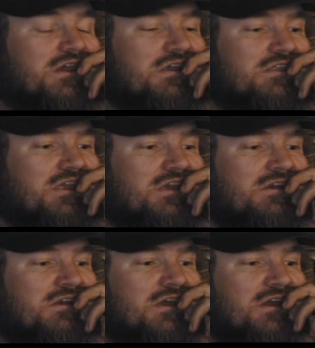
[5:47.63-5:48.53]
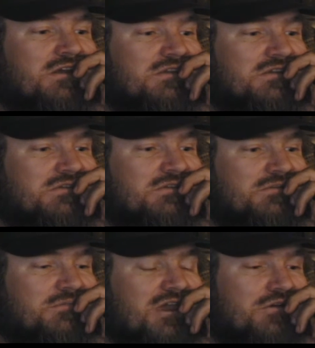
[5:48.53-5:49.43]
And then uh,
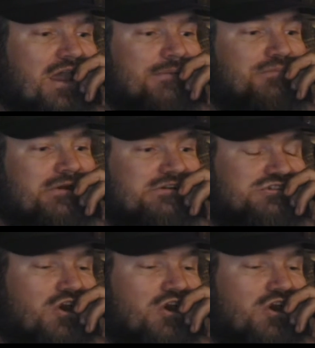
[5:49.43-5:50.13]
my grandparents